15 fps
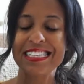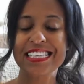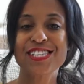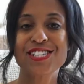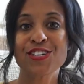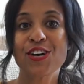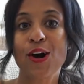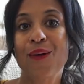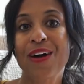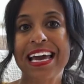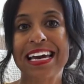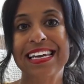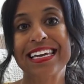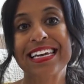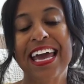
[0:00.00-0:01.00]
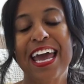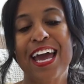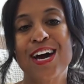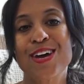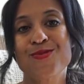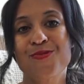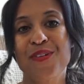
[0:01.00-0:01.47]
This can go hand in
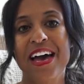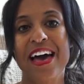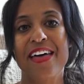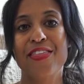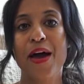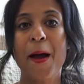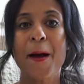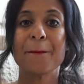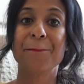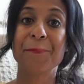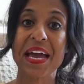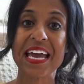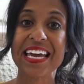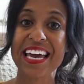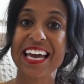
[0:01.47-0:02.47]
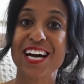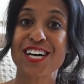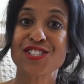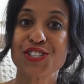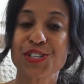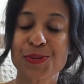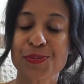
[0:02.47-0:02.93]
hand with baking a
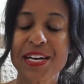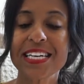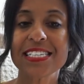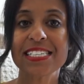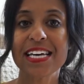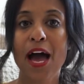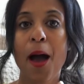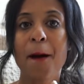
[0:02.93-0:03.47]
treat,